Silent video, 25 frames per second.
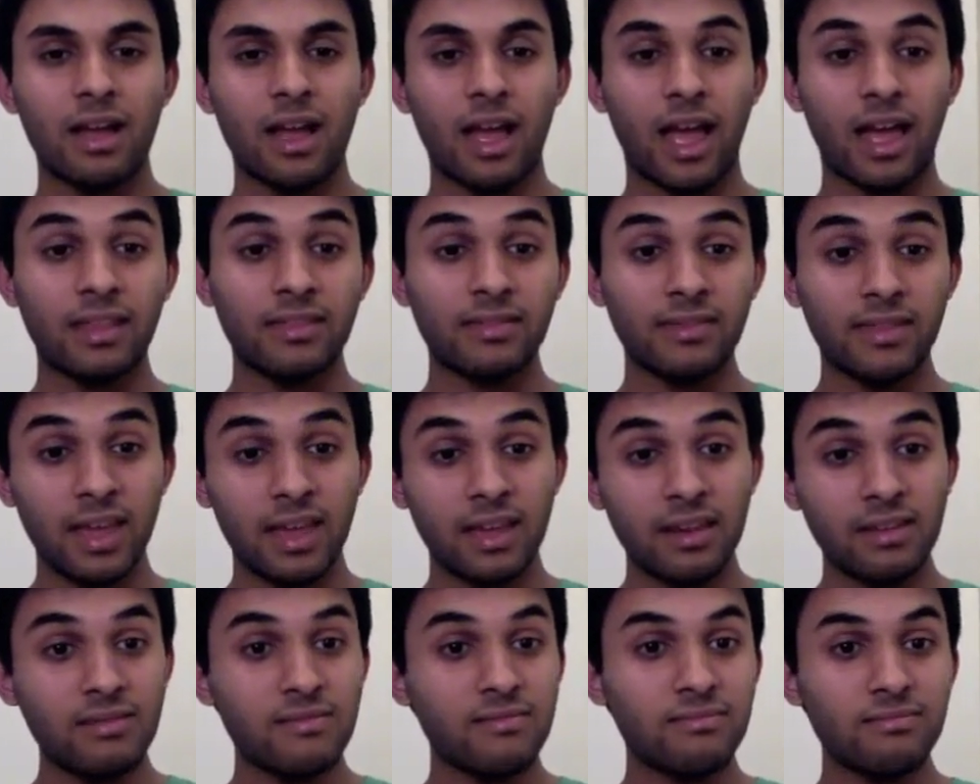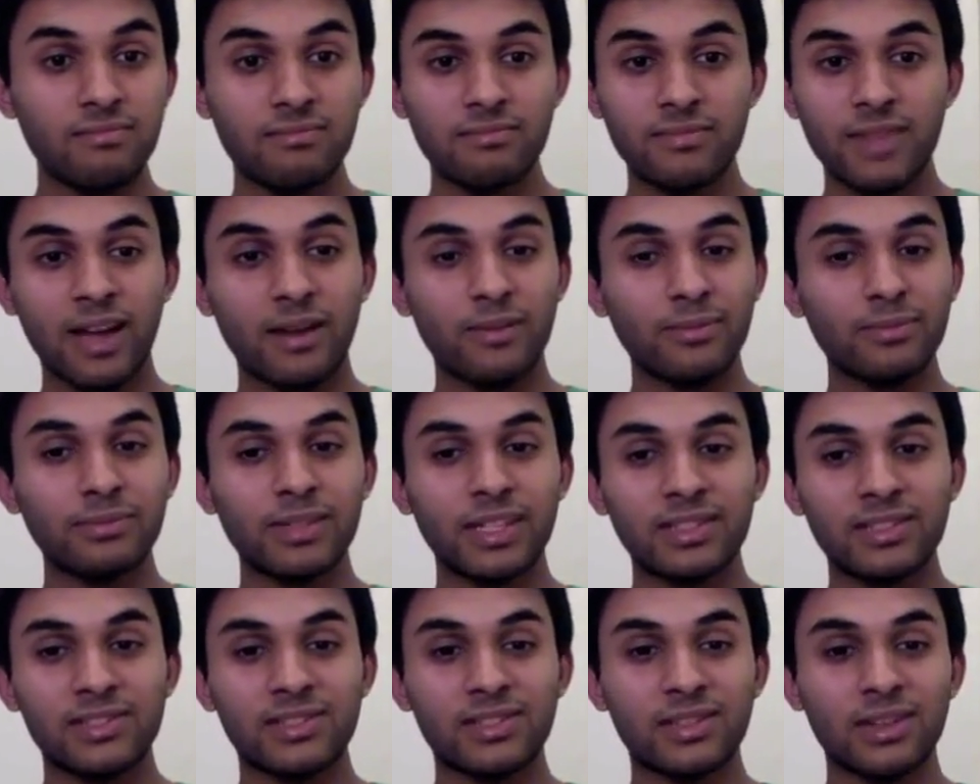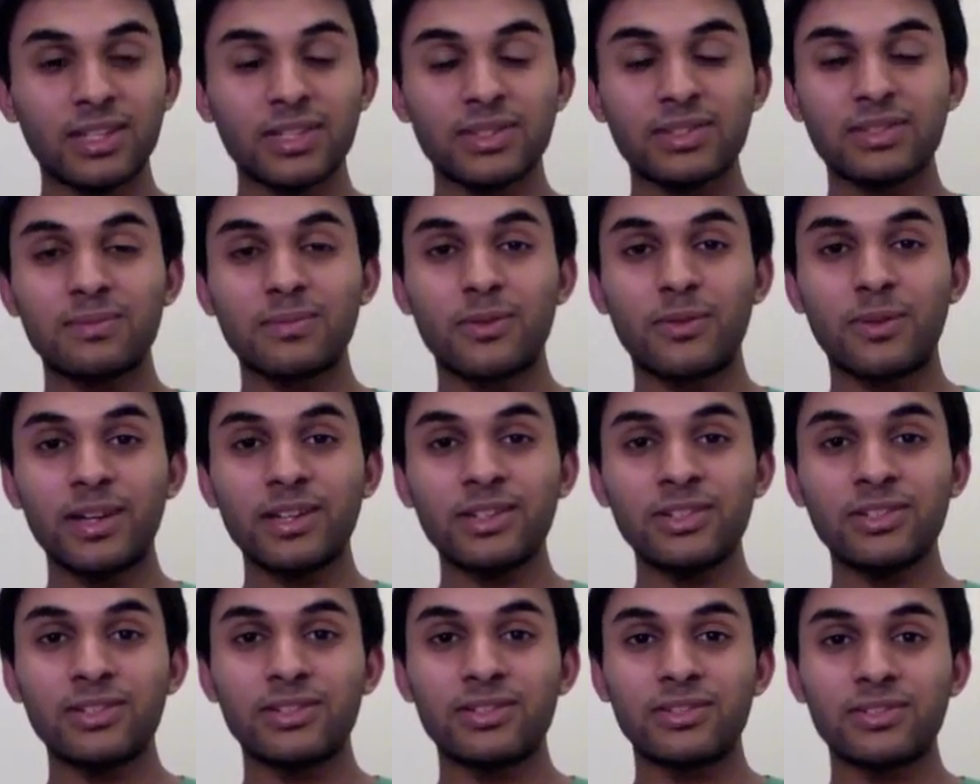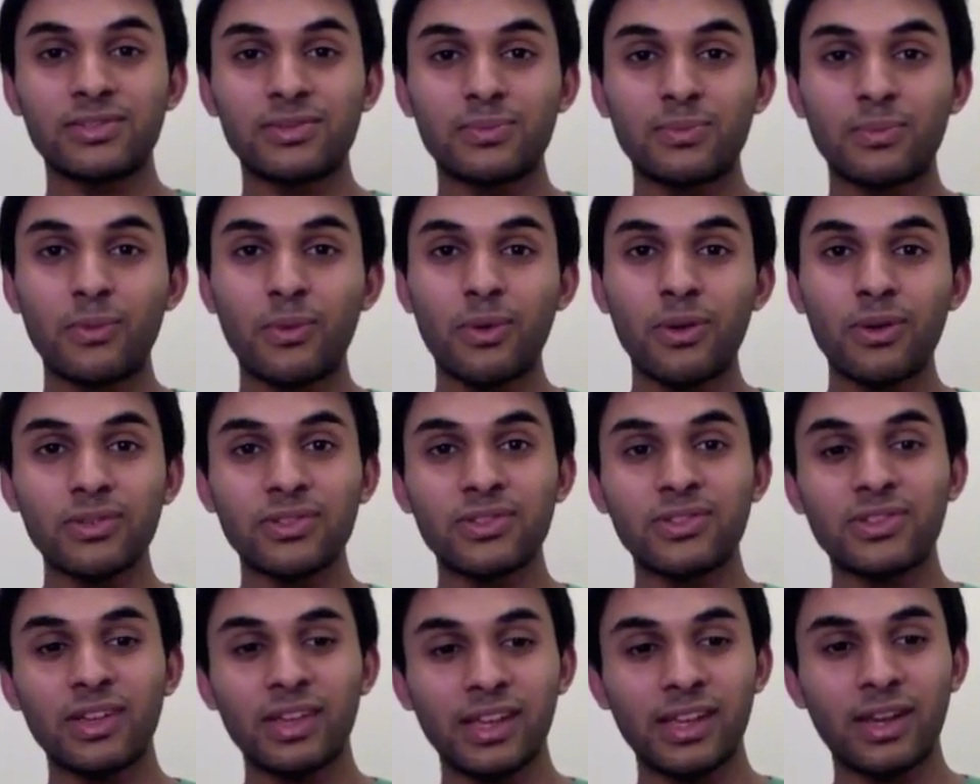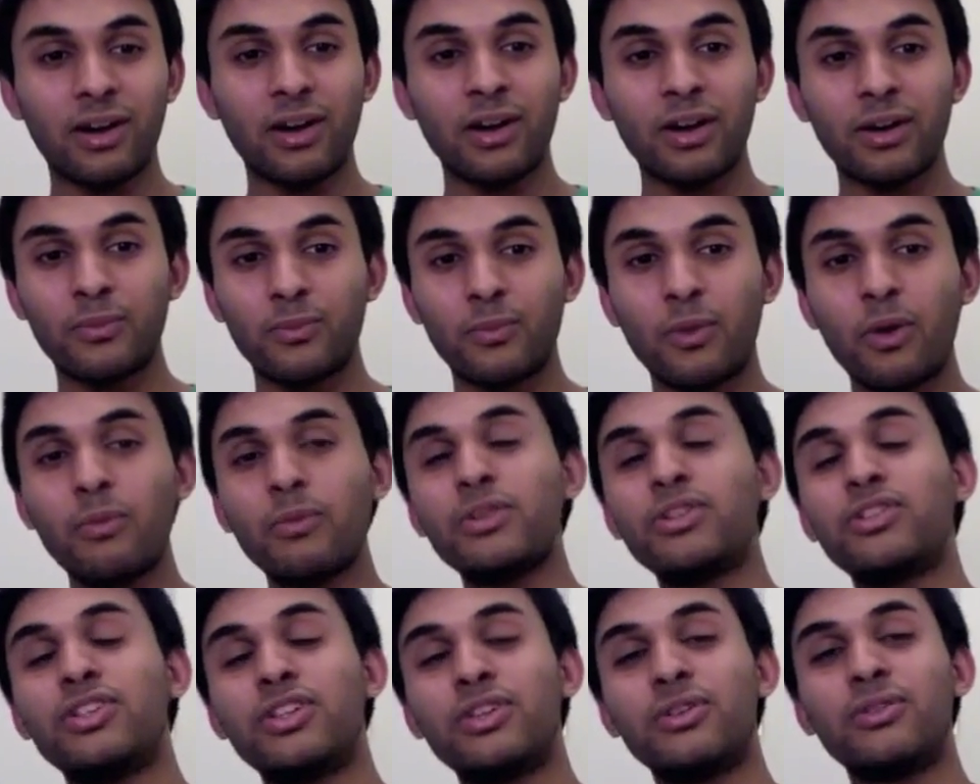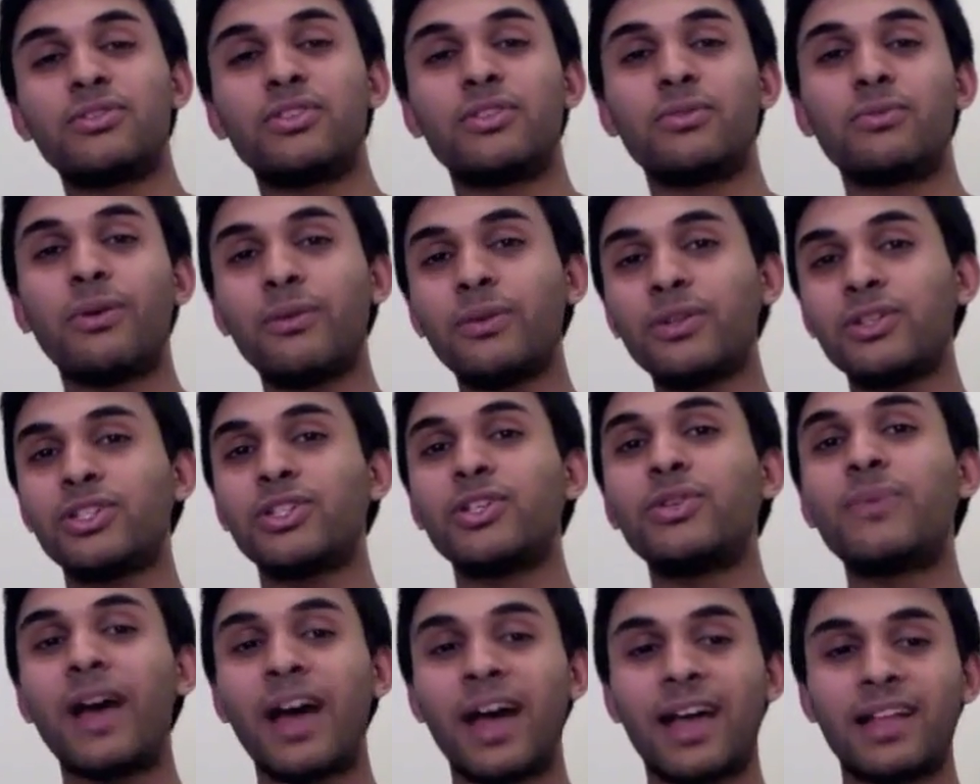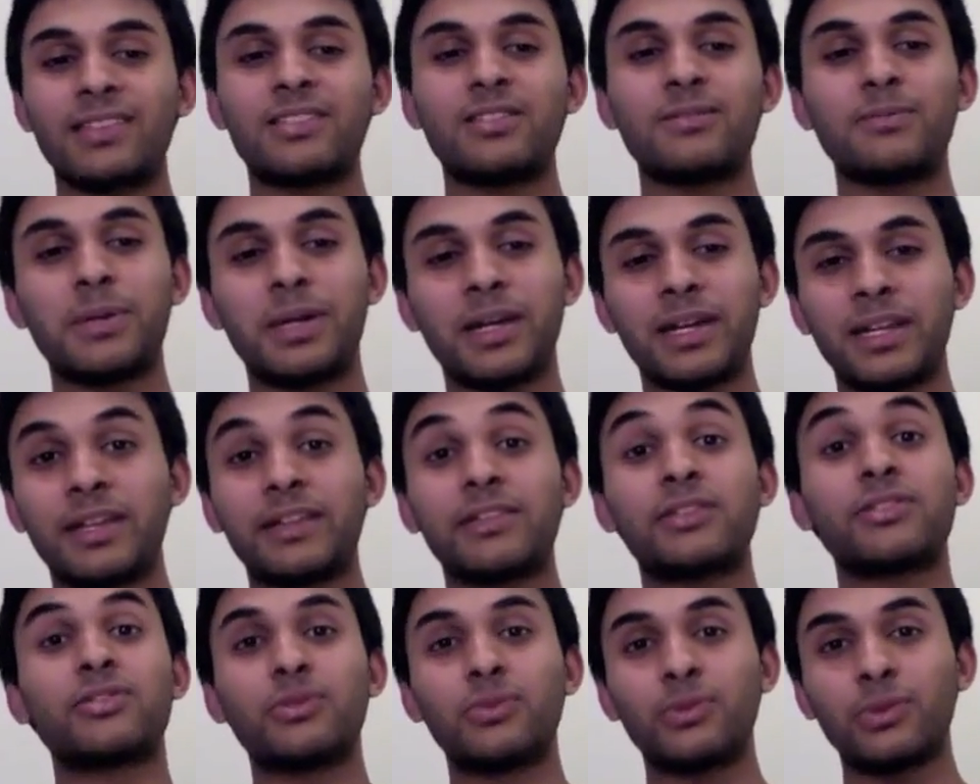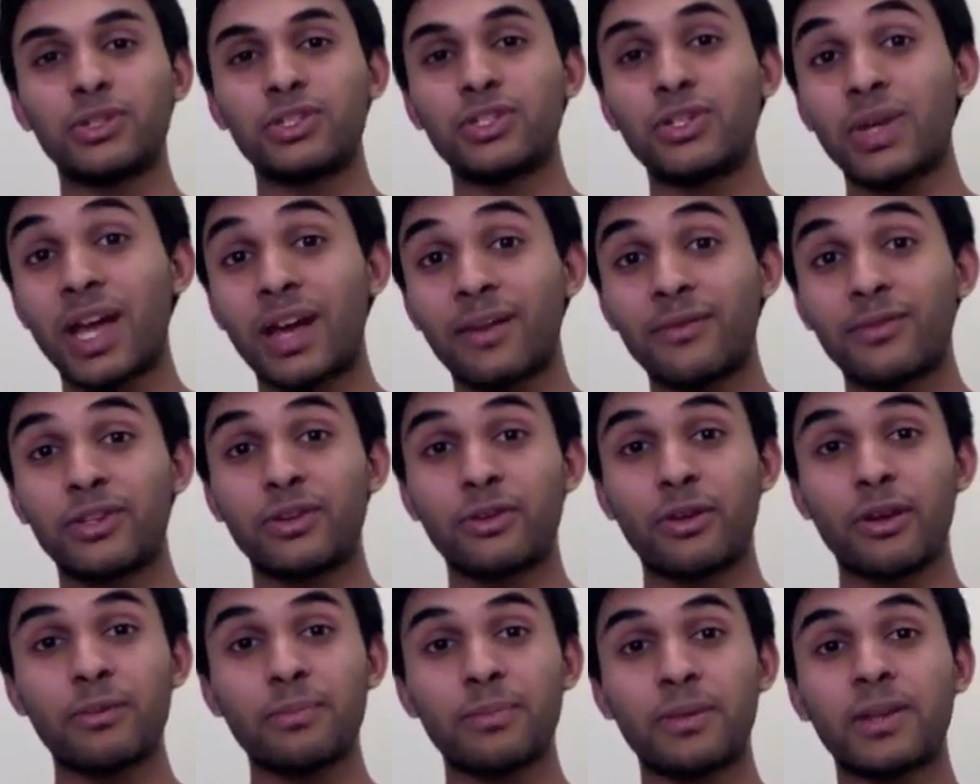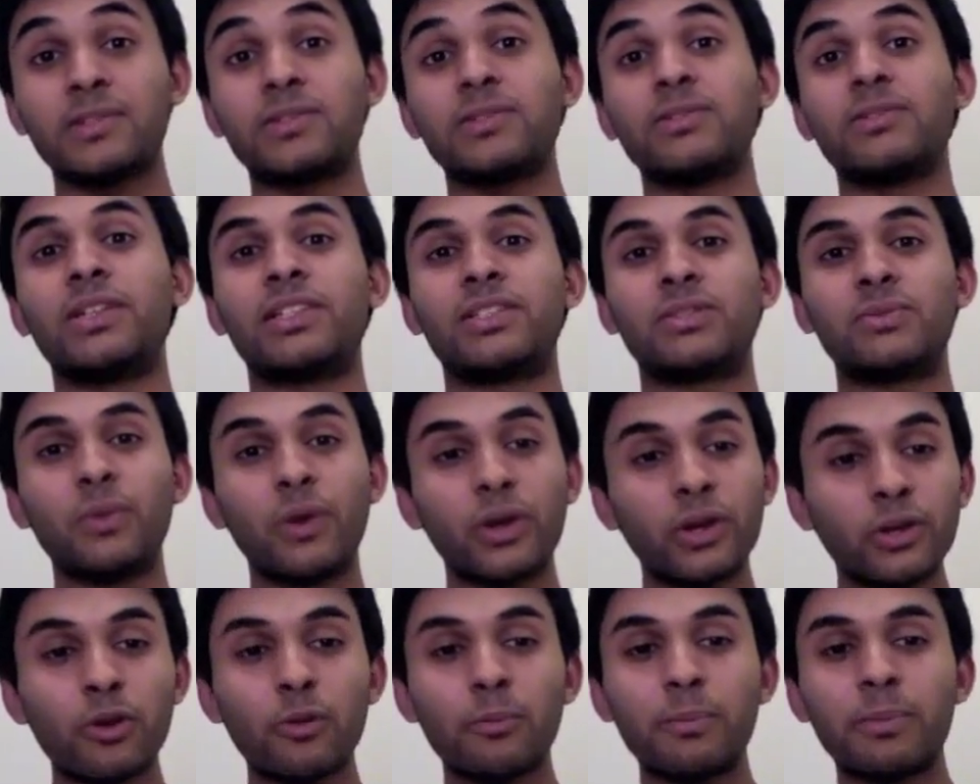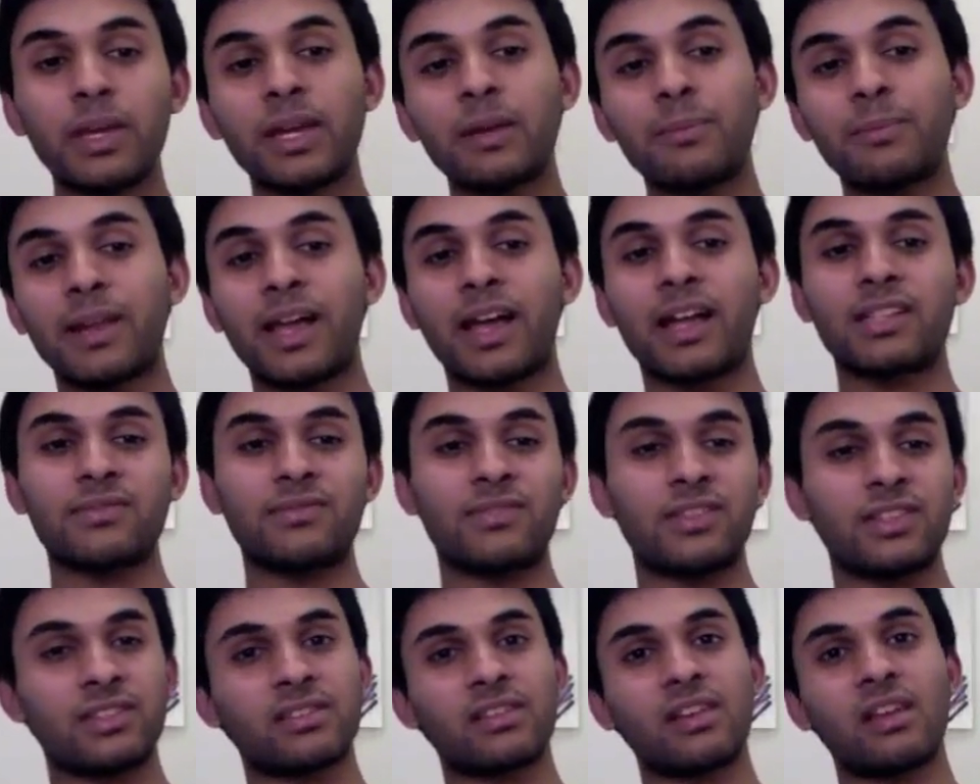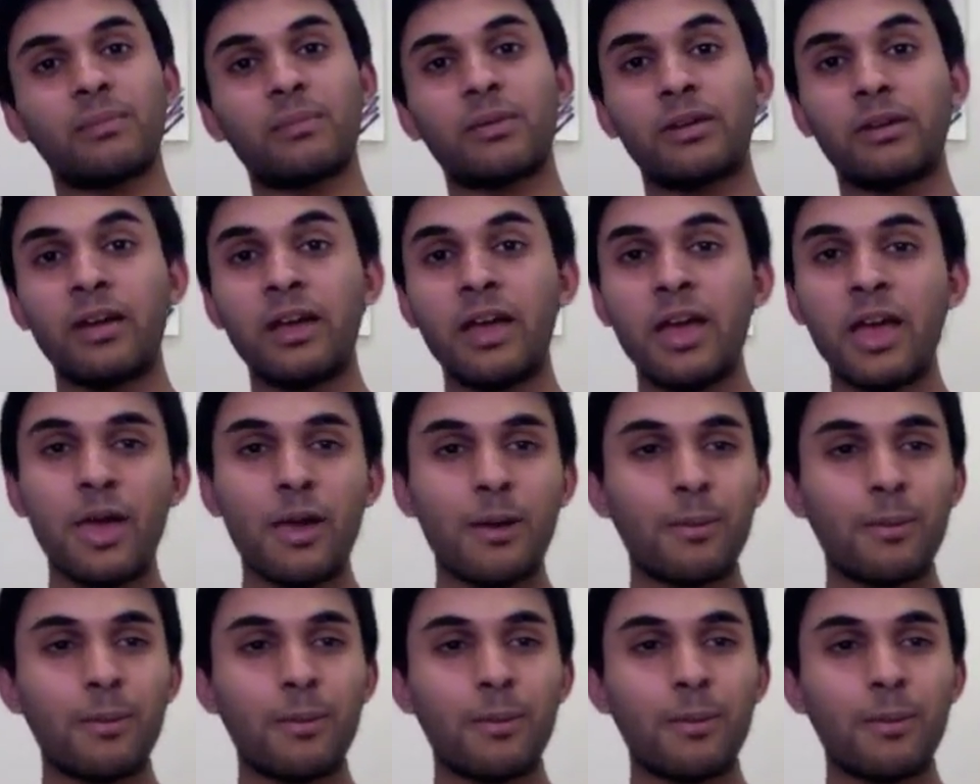And then now let's ask some questions. What would you do? What would you add to my list, or what do you have on your own personal list? What are your big plans for the summer?